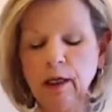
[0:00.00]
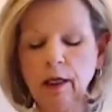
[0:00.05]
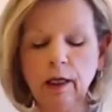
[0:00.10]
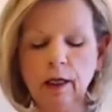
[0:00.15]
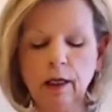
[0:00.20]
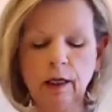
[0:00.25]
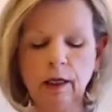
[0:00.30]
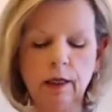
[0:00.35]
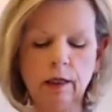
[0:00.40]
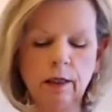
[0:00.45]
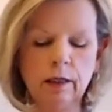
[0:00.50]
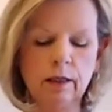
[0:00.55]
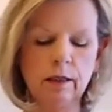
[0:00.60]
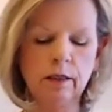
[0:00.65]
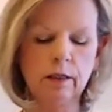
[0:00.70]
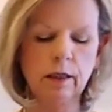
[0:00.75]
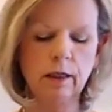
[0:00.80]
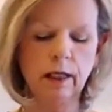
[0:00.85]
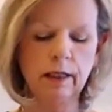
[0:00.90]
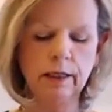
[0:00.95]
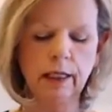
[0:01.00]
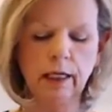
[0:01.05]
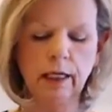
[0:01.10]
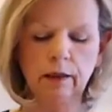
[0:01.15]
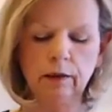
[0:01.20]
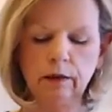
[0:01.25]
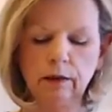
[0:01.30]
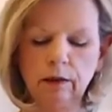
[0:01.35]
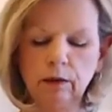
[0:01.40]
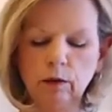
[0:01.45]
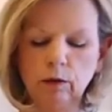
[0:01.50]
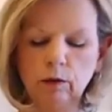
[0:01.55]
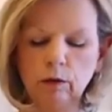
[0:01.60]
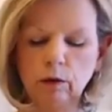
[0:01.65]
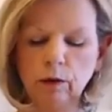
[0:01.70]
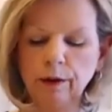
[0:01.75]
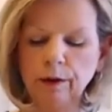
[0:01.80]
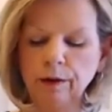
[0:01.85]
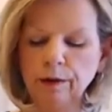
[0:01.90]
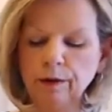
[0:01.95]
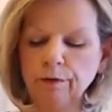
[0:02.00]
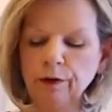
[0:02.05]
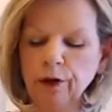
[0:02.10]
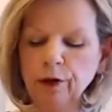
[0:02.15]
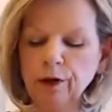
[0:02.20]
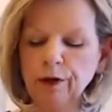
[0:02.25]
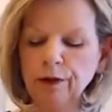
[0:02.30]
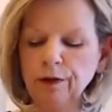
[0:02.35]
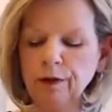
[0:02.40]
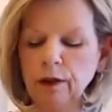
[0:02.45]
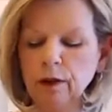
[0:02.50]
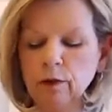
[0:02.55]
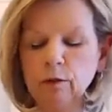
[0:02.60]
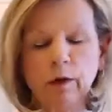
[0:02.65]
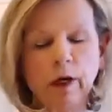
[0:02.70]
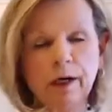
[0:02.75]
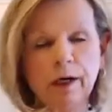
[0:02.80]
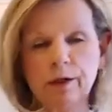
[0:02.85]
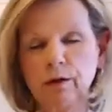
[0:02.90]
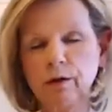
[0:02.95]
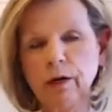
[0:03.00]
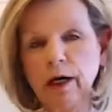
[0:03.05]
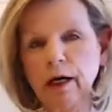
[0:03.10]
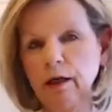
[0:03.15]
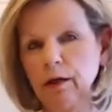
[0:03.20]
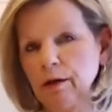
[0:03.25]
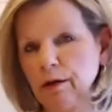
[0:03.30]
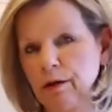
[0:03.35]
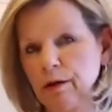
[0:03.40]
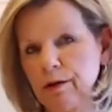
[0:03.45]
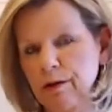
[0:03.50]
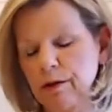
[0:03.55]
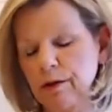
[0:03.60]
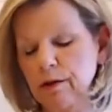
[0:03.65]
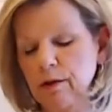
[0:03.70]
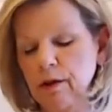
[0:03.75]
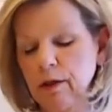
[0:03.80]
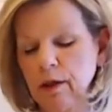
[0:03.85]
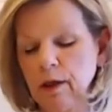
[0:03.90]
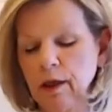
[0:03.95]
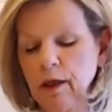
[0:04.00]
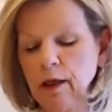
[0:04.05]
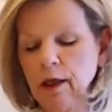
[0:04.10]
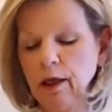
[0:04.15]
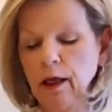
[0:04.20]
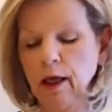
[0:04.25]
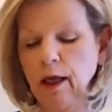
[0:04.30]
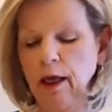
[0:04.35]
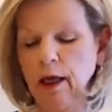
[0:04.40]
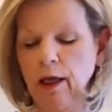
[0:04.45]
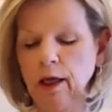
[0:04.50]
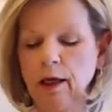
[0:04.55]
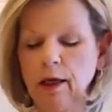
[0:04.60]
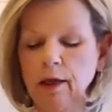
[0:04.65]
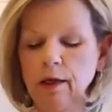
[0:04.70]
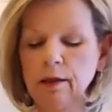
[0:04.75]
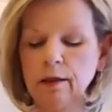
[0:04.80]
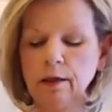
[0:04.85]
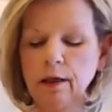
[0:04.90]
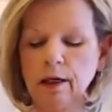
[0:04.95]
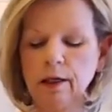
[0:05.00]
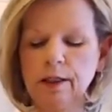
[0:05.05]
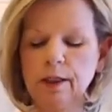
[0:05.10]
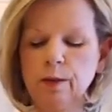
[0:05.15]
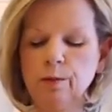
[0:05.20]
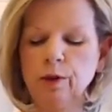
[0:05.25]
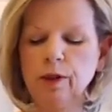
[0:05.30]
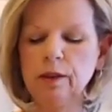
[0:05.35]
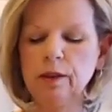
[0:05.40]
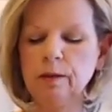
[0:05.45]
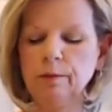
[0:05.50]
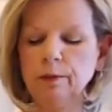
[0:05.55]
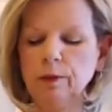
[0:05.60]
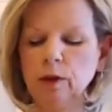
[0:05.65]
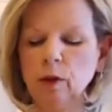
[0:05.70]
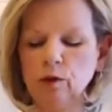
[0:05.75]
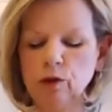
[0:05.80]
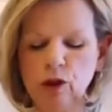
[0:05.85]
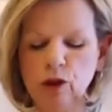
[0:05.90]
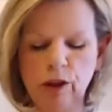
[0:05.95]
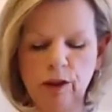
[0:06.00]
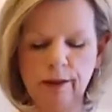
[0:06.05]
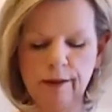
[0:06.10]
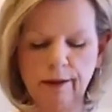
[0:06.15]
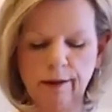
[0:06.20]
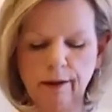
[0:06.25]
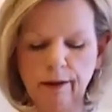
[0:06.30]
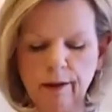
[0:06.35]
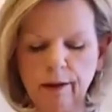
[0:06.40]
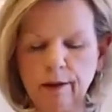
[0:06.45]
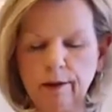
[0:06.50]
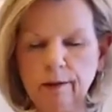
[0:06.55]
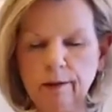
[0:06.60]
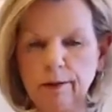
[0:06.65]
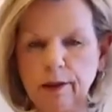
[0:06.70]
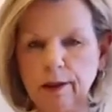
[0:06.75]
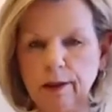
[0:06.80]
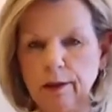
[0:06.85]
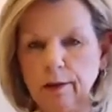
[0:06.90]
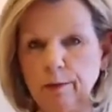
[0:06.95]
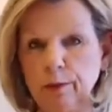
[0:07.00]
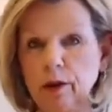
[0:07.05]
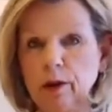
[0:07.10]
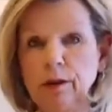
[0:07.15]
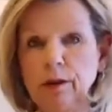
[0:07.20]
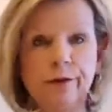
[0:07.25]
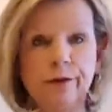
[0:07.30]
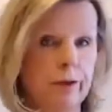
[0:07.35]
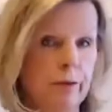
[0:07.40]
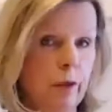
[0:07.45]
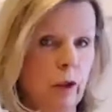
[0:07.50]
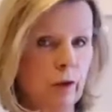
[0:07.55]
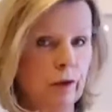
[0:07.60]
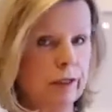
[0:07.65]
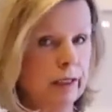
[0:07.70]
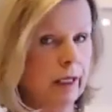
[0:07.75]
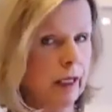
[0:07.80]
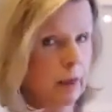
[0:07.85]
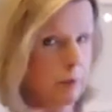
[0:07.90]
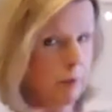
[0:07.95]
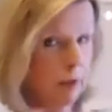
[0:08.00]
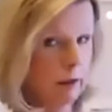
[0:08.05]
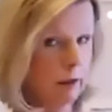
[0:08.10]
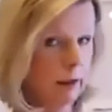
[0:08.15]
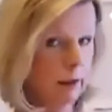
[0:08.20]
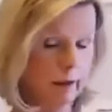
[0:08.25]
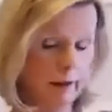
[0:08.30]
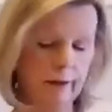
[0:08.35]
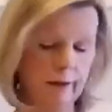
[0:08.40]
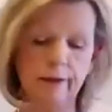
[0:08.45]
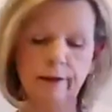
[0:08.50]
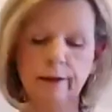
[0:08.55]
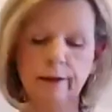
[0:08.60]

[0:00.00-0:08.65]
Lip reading: is I take little, very thin rice crackers and I spread some goat cheese on them and then put a little smoked salmon on it.